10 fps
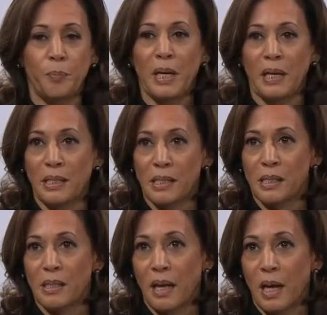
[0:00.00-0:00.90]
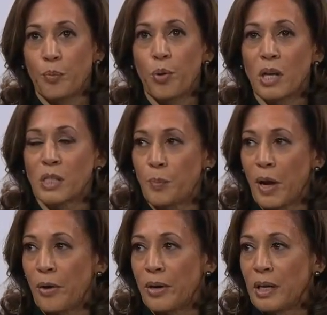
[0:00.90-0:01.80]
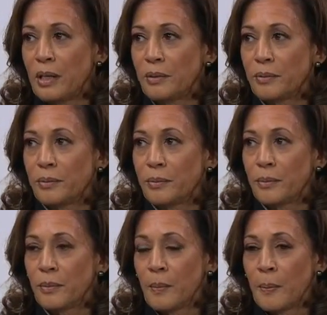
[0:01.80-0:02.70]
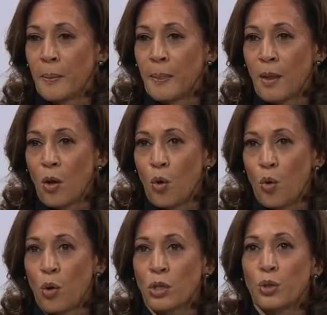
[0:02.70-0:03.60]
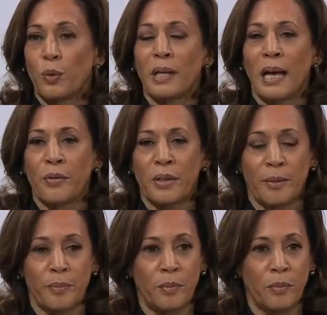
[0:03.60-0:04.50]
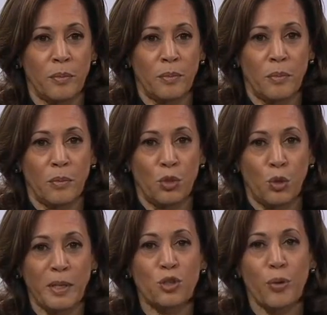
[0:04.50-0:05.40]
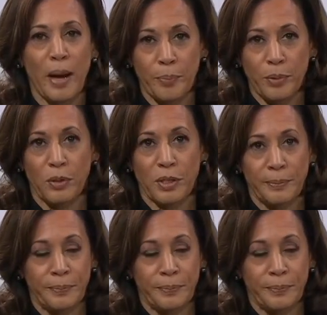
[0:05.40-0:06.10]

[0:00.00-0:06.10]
peace and prosperity, or to allow them to be trampled.